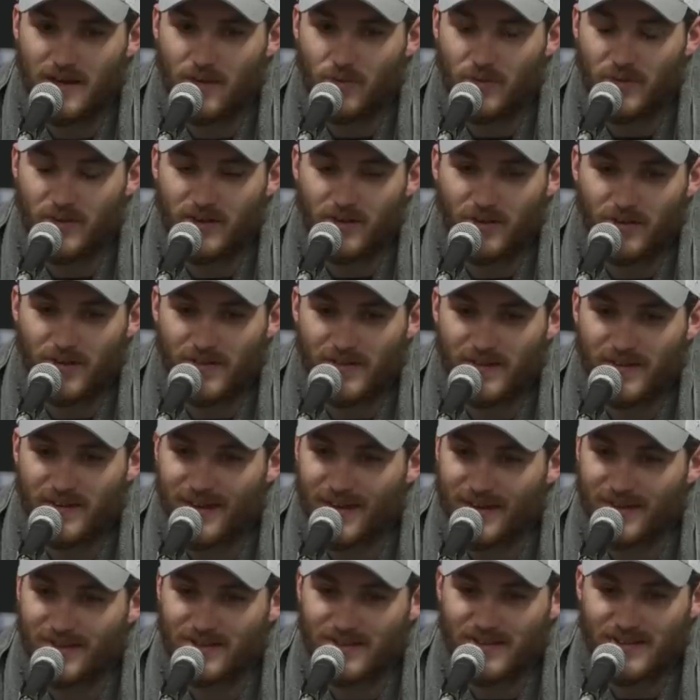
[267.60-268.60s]
we know that the
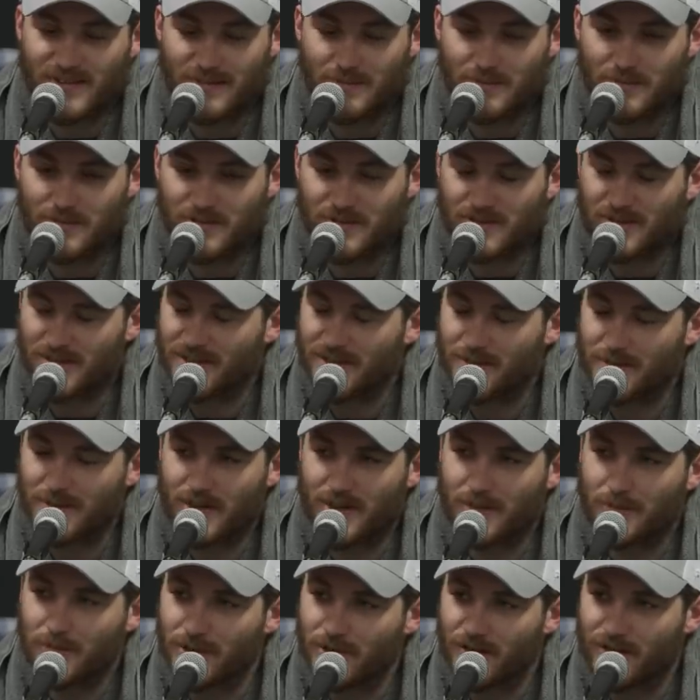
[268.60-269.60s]
next team is going to be
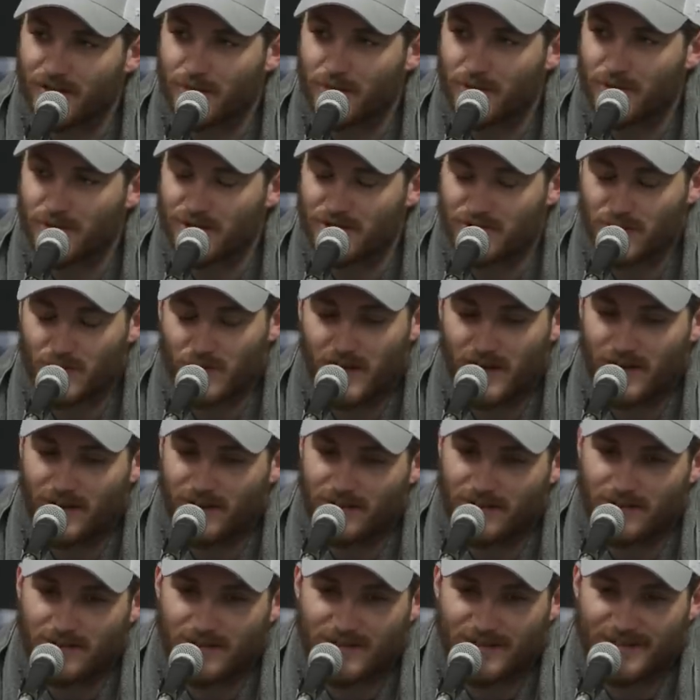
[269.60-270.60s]
unbelievable as
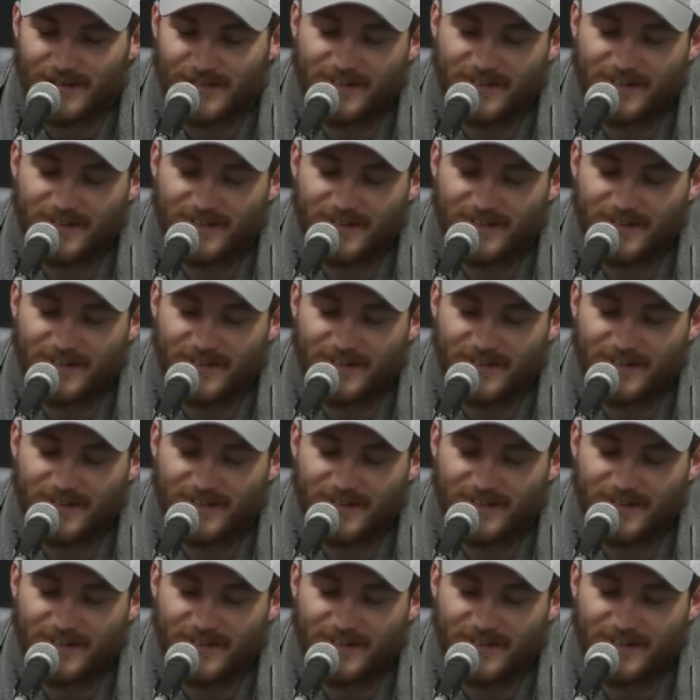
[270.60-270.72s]
well.